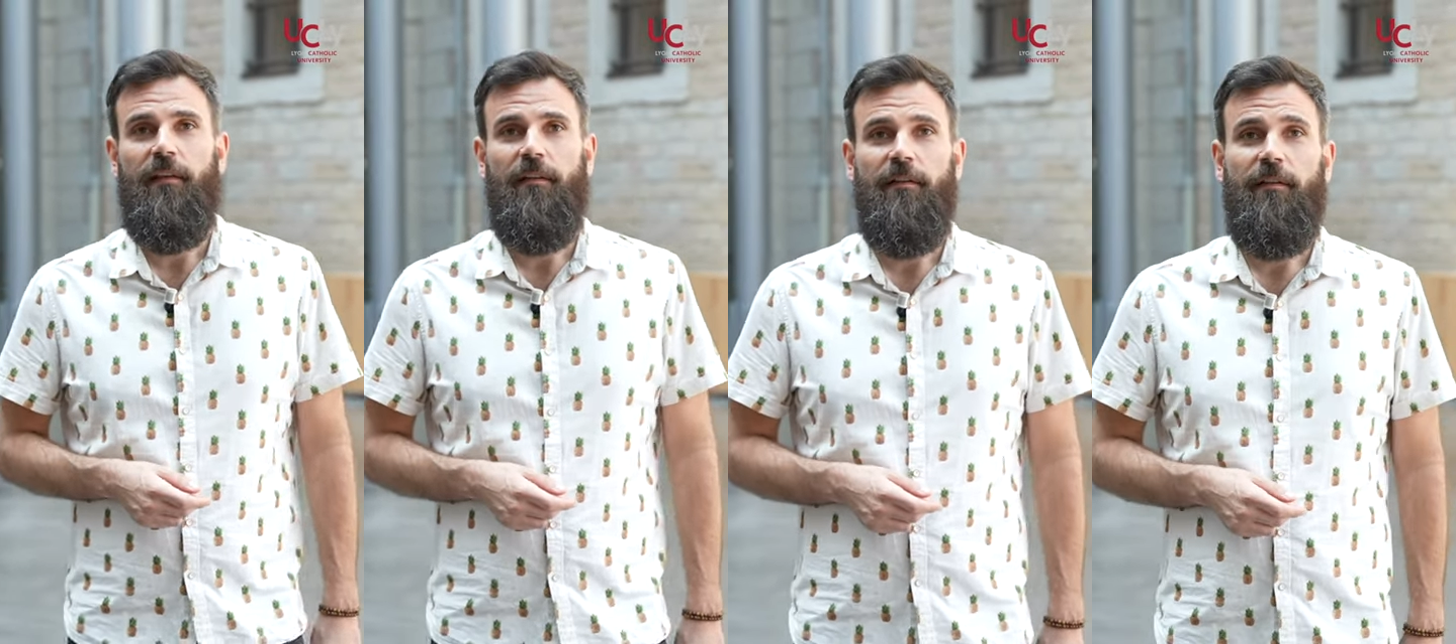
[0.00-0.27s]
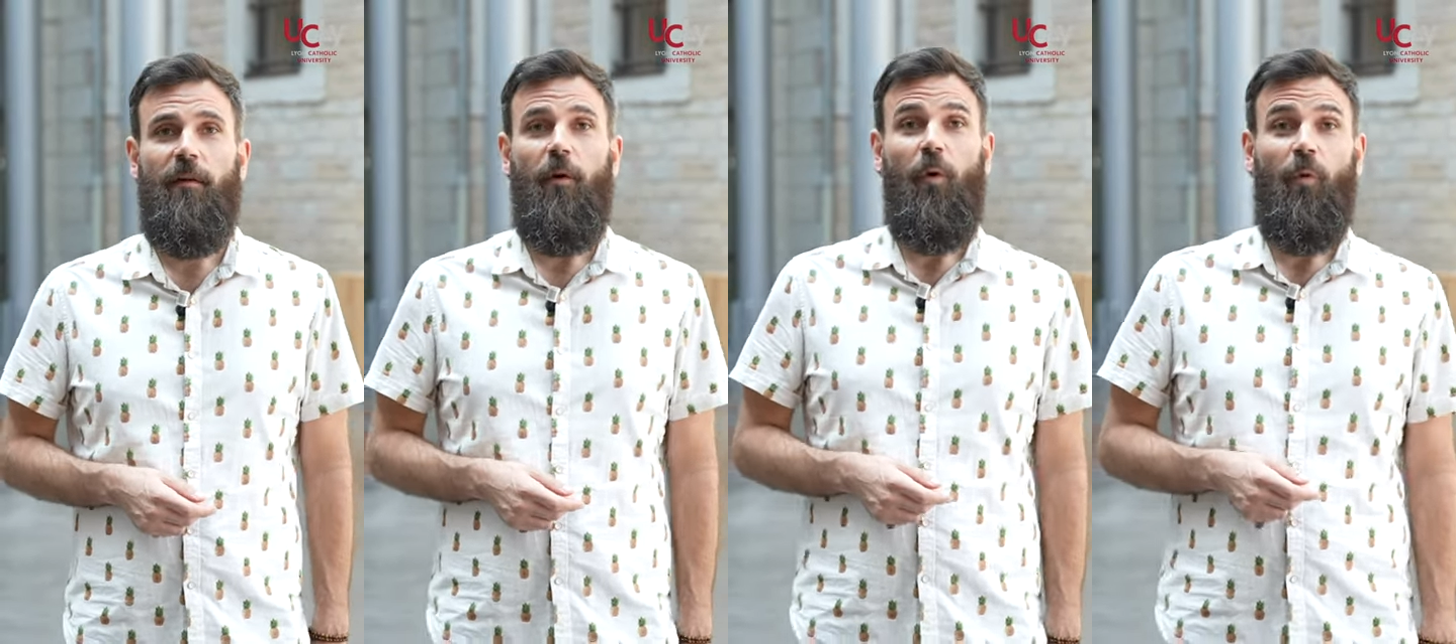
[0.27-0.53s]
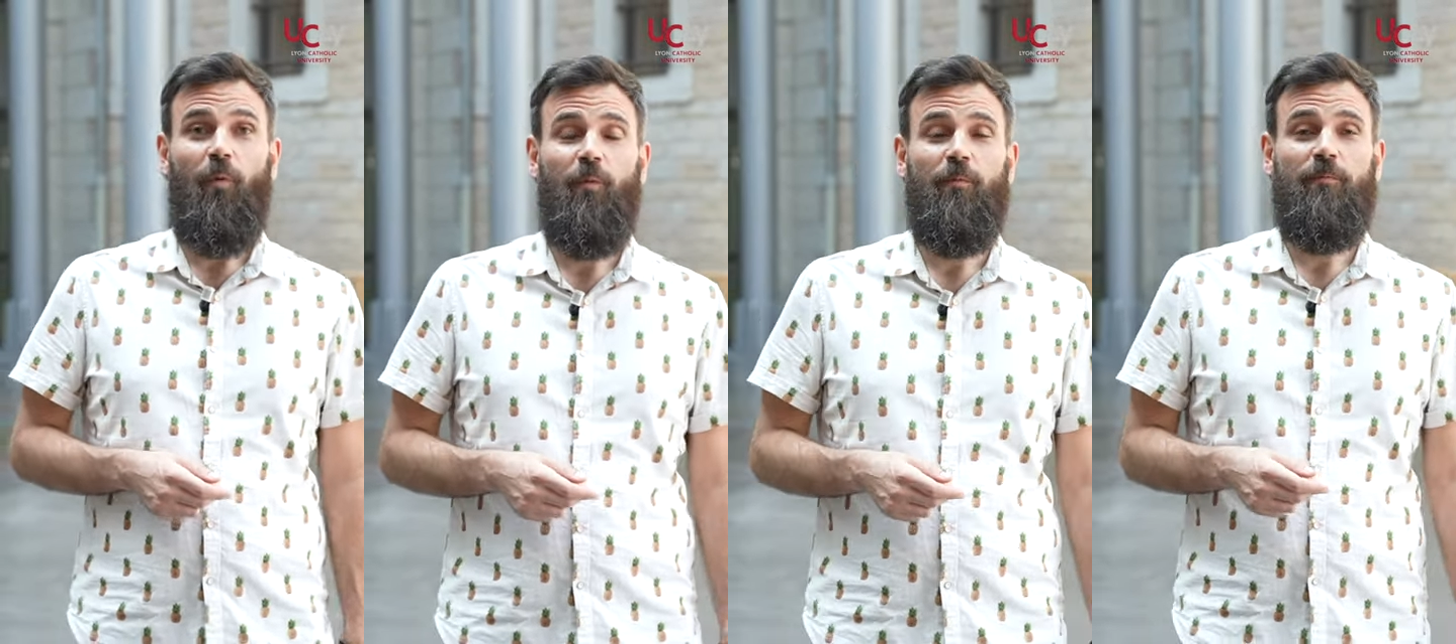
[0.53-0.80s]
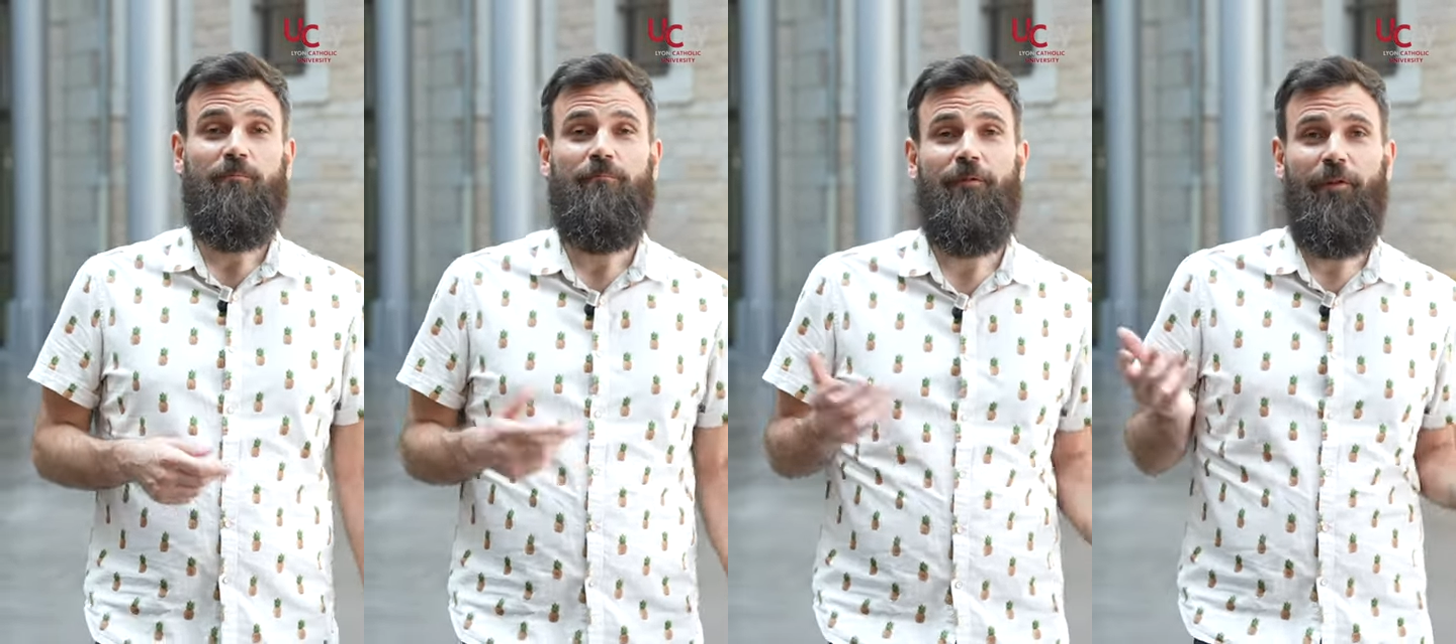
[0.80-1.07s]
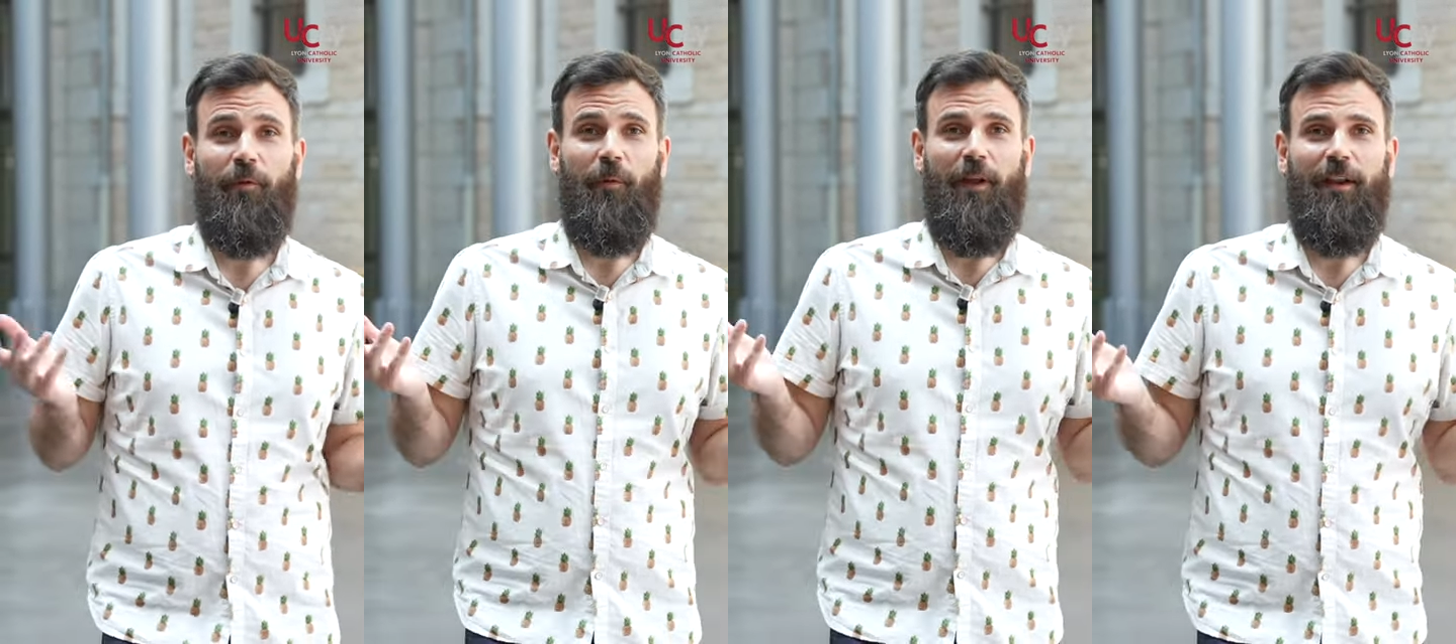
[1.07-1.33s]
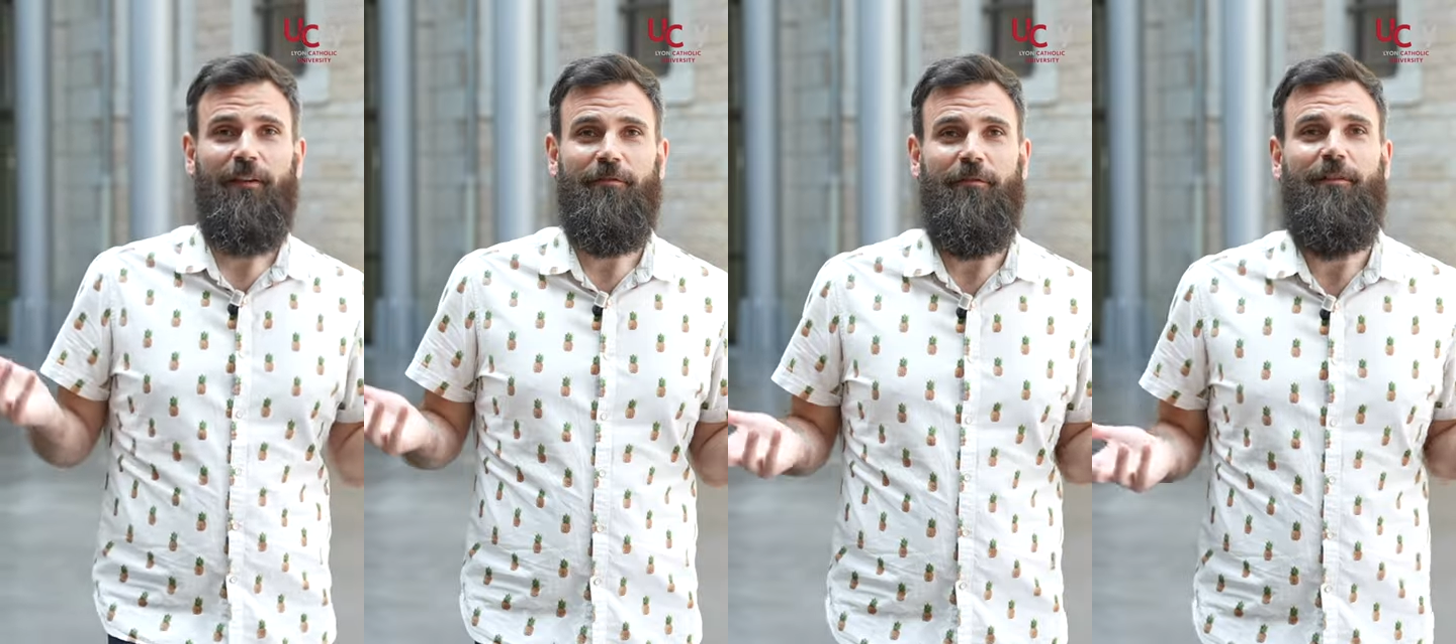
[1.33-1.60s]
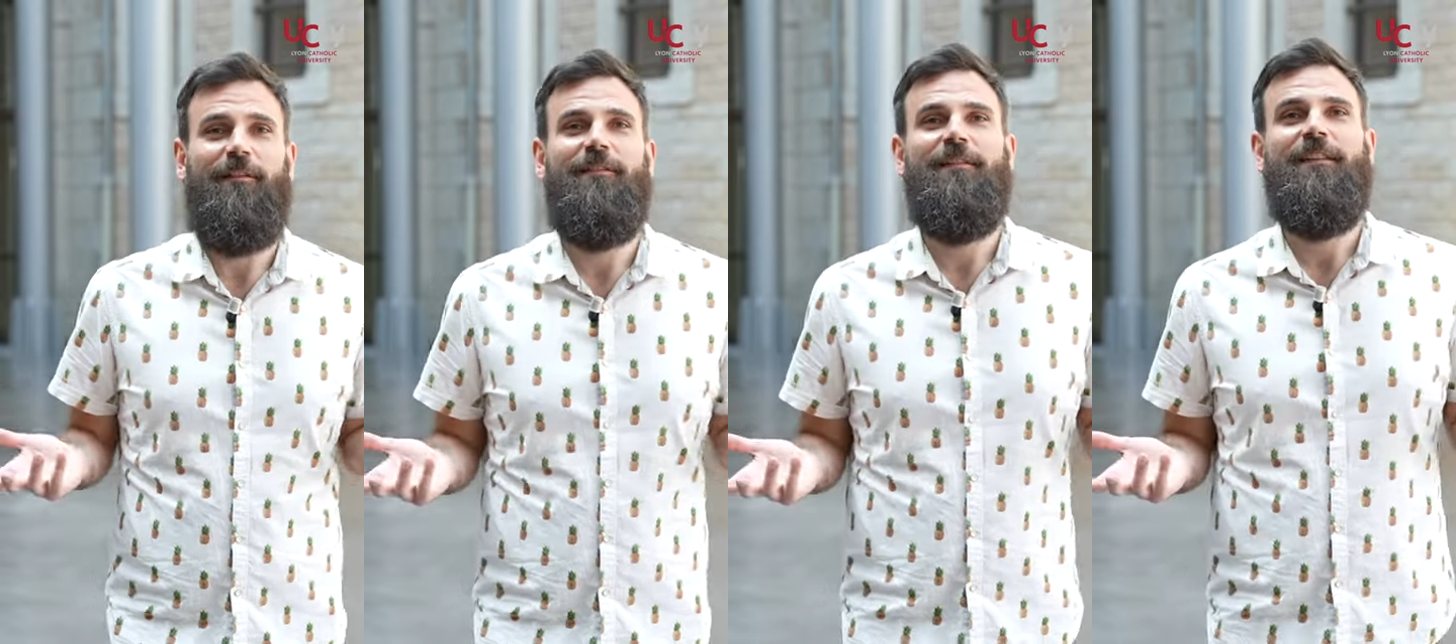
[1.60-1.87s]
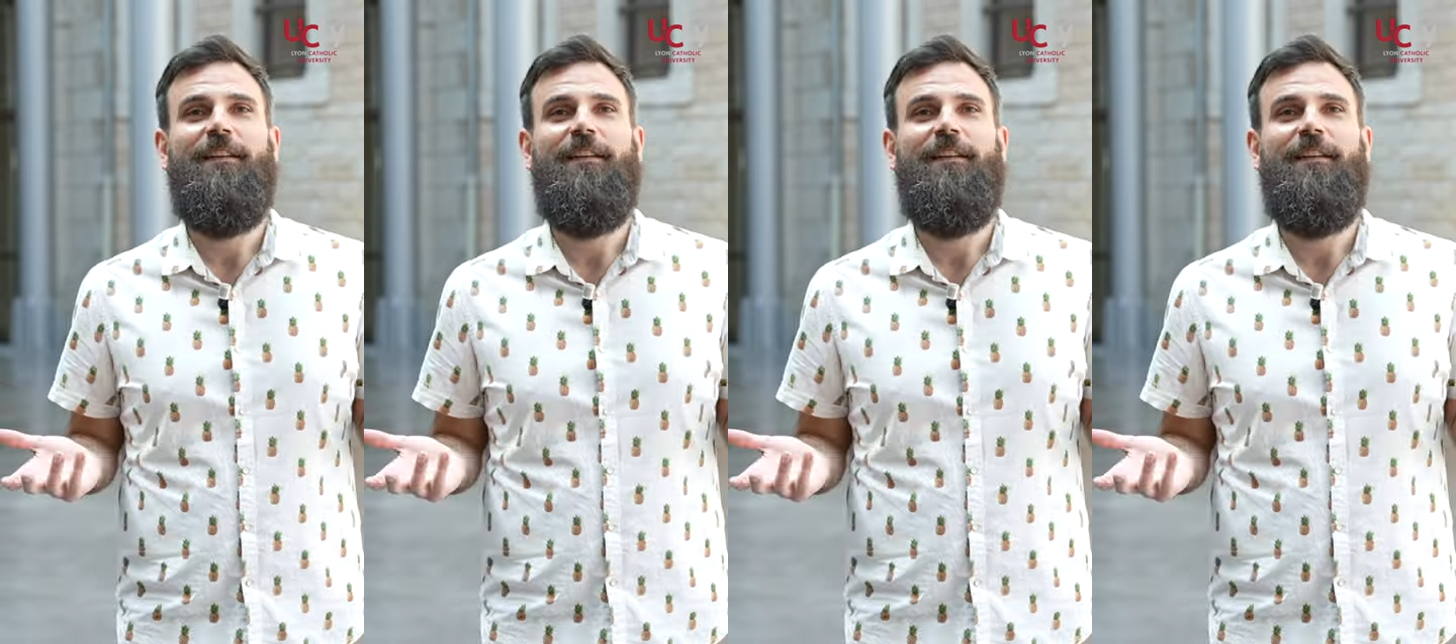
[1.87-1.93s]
So, what are you waiting for?